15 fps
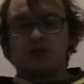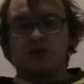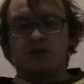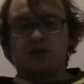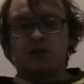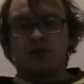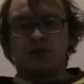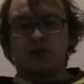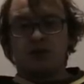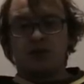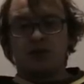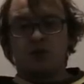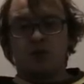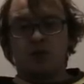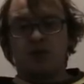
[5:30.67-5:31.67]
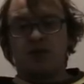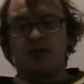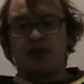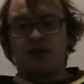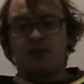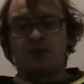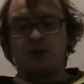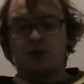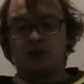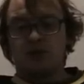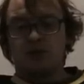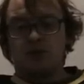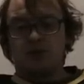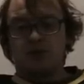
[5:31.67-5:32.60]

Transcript: They look like they want the game to be over.